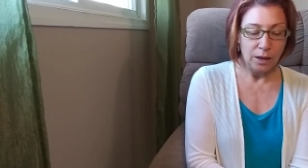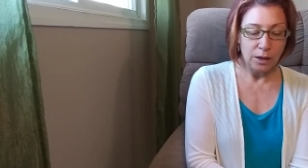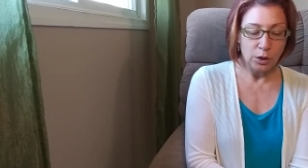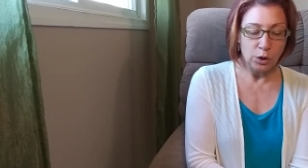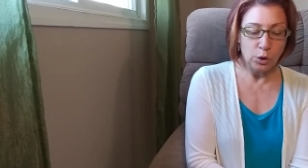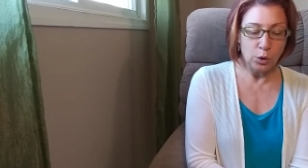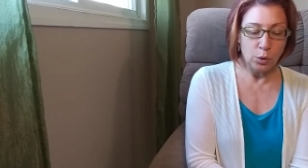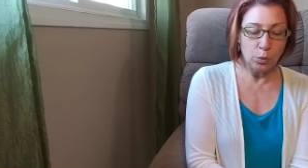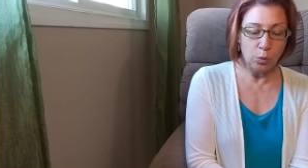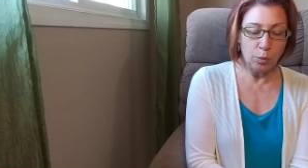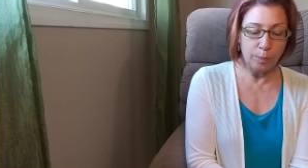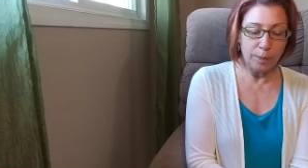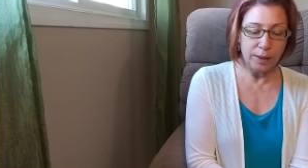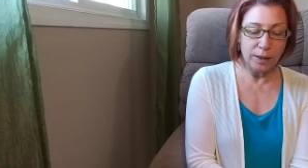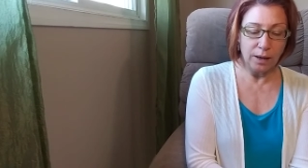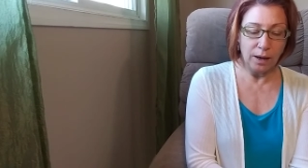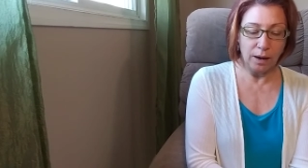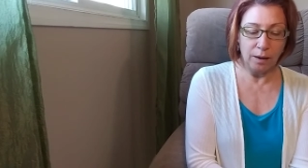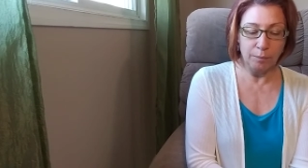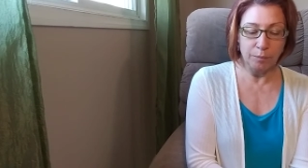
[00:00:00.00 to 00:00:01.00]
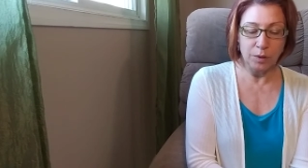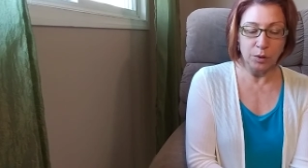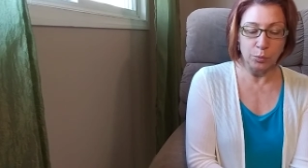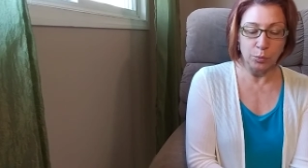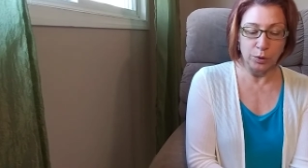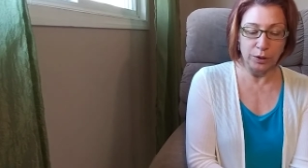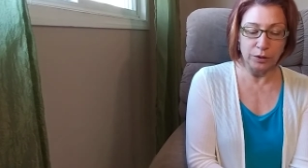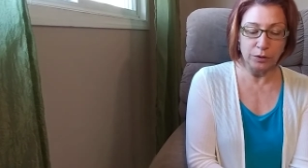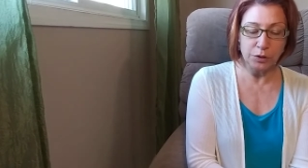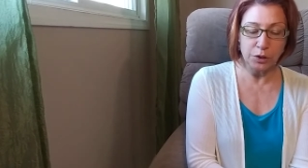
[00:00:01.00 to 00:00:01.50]
You will become the
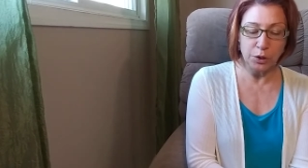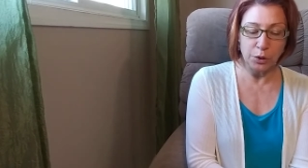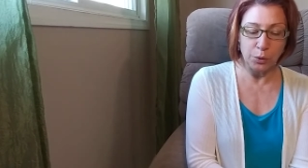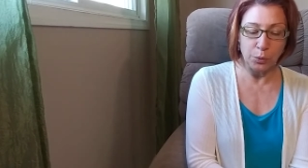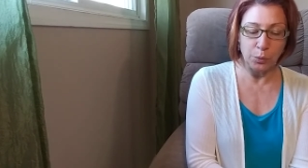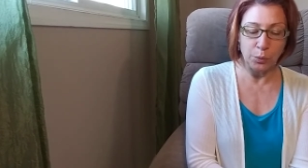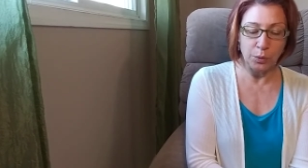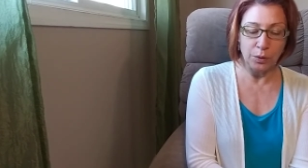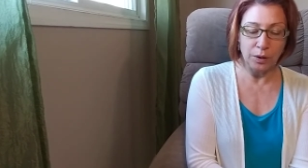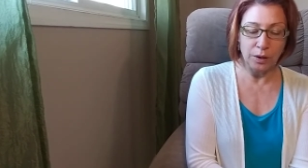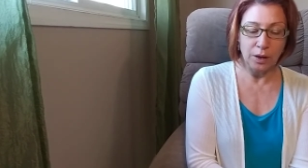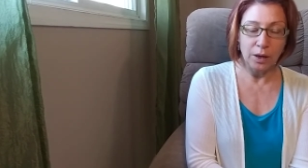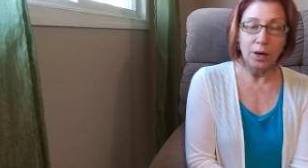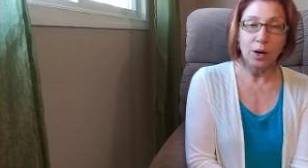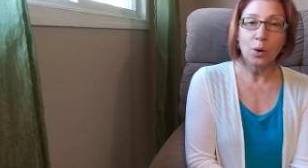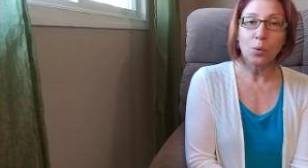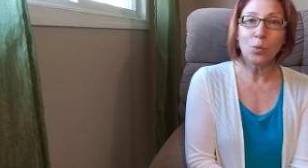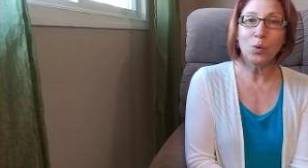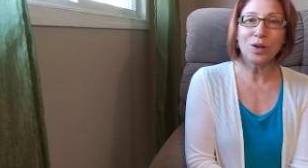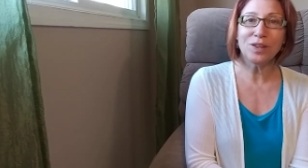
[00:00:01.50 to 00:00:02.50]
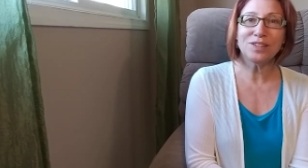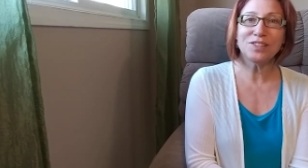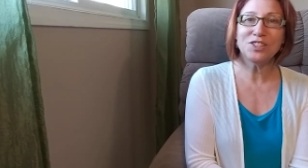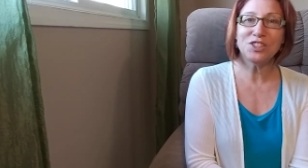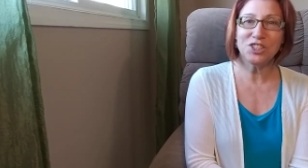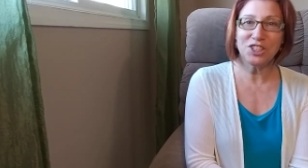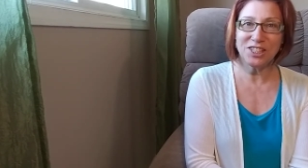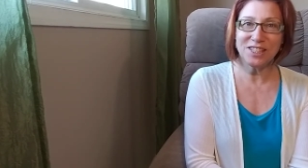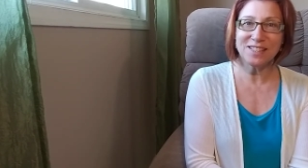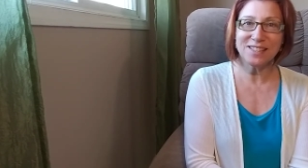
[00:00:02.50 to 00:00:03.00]
real you with
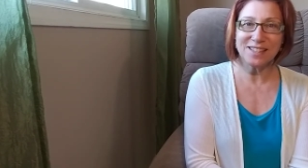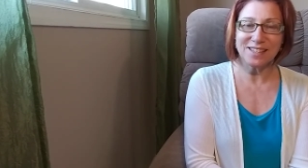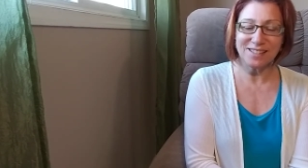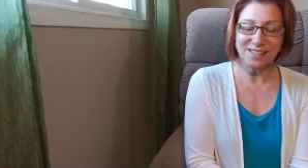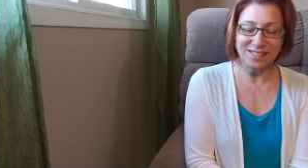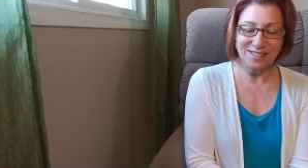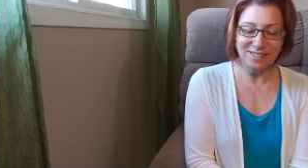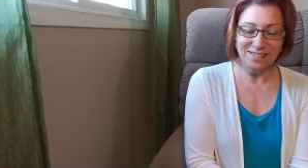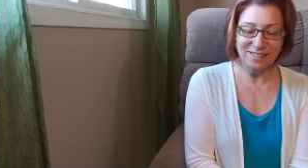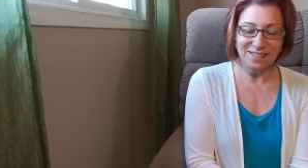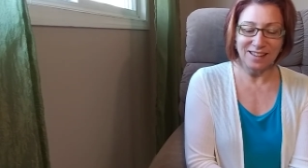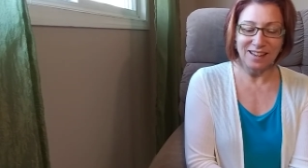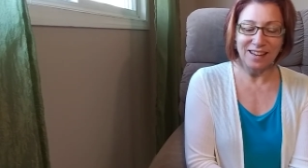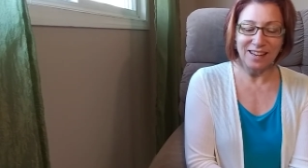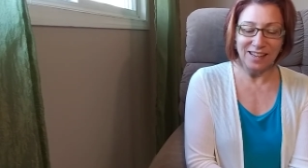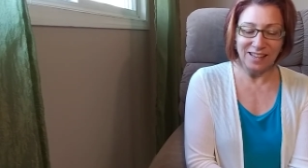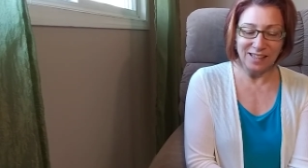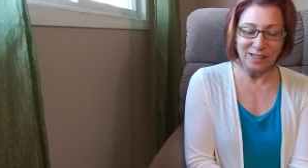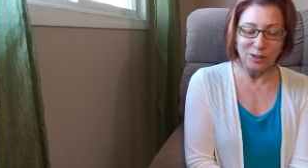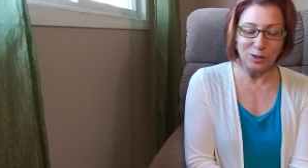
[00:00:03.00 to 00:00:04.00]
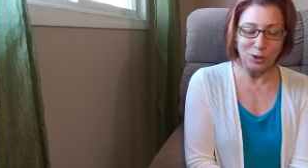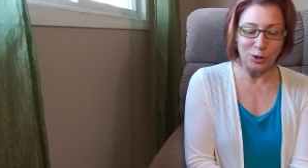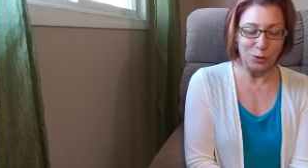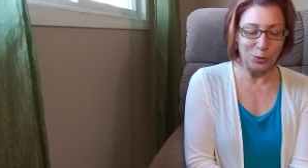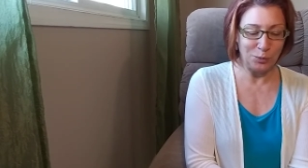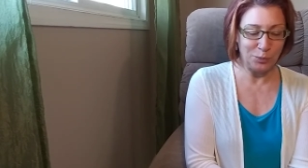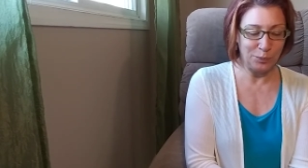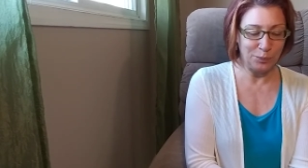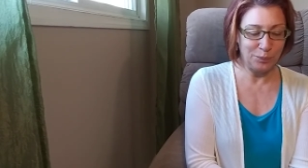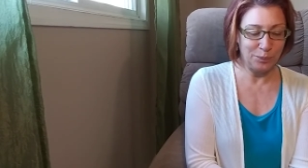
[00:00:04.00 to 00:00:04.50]
Jesus in you,
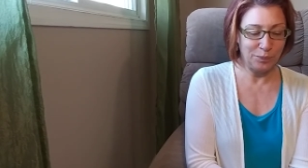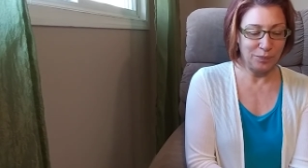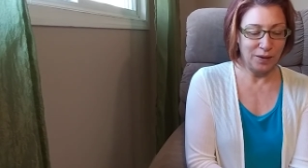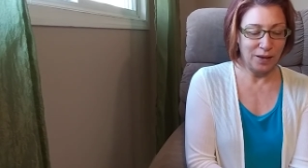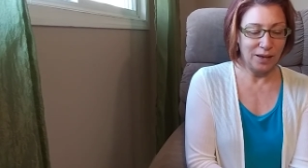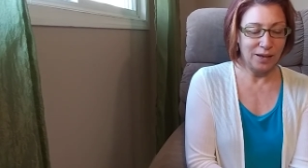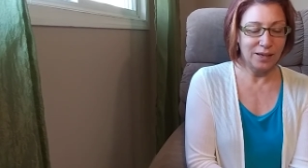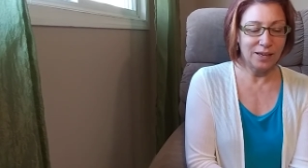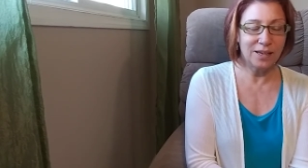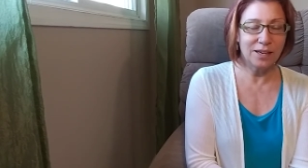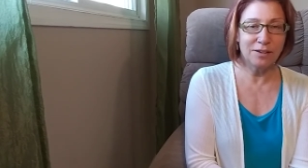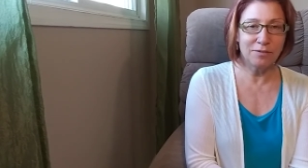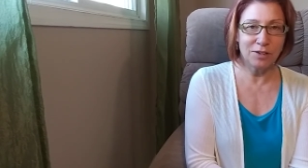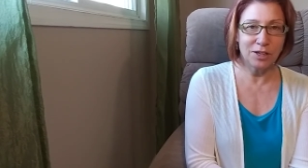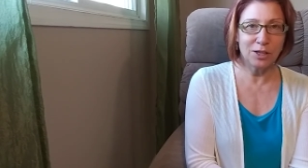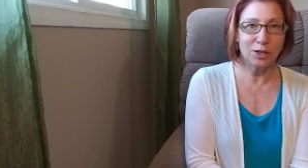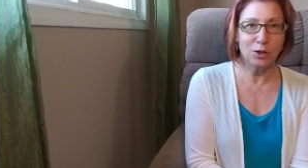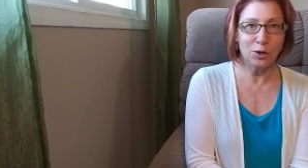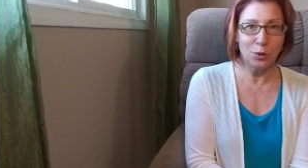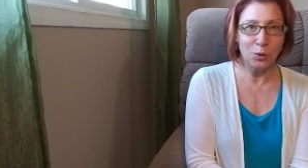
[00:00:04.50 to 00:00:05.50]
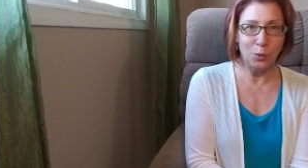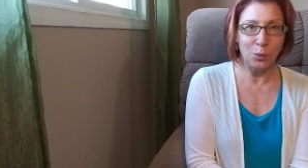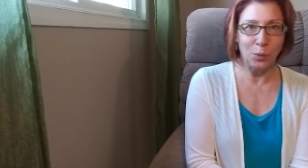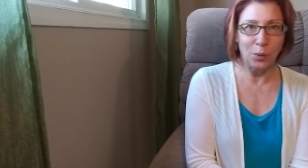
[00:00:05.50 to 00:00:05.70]
giving you